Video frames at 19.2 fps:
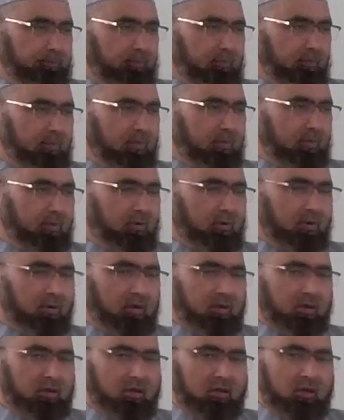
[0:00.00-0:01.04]

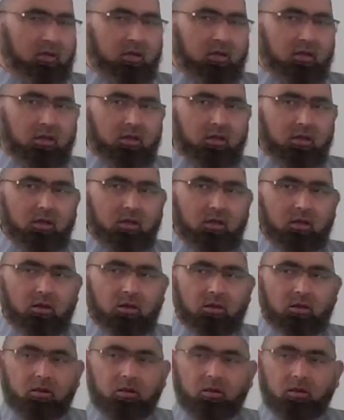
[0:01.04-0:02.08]

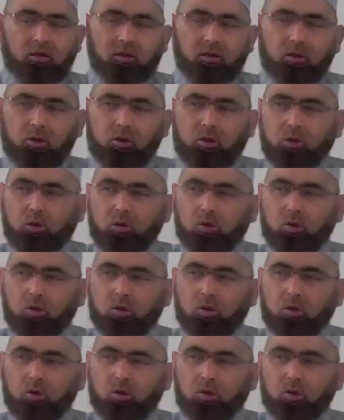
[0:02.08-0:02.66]
Nothing is said.